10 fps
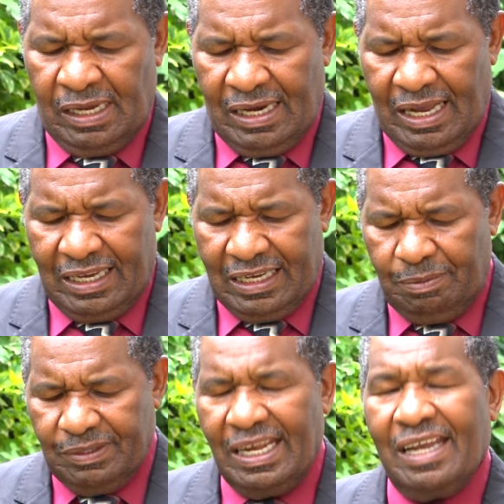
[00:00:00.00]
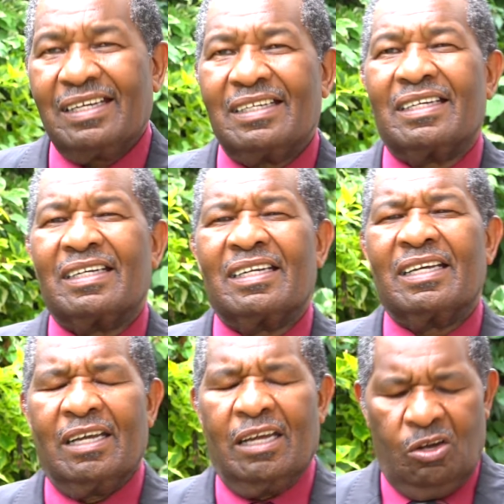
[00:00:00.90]
And I keep saying,
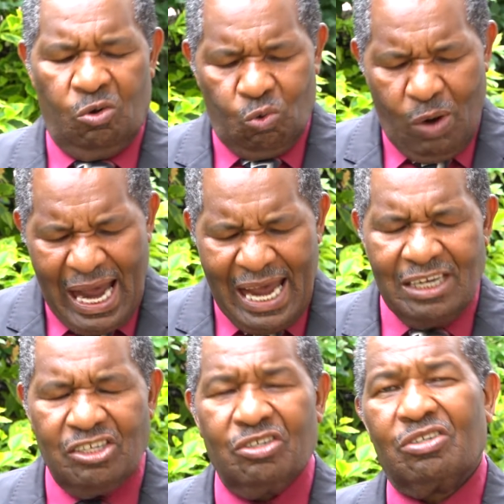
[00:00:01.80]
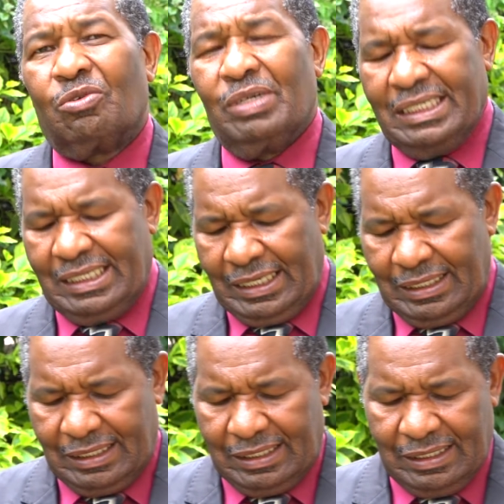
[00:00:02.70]
why should
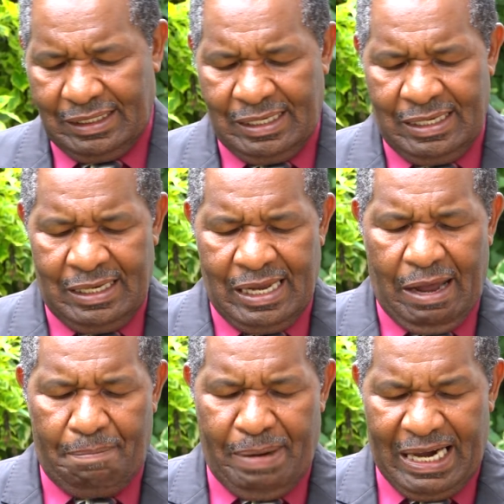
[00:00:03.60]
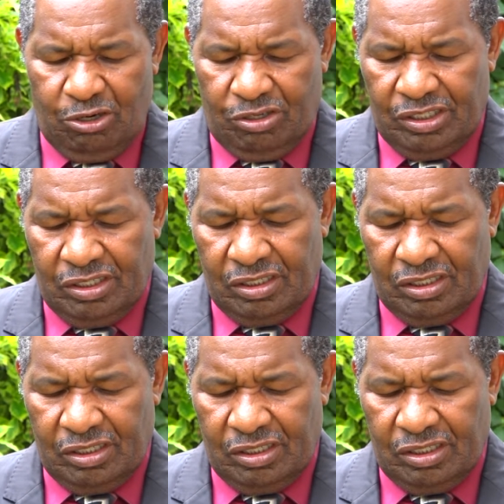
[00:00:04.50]
Christians abandon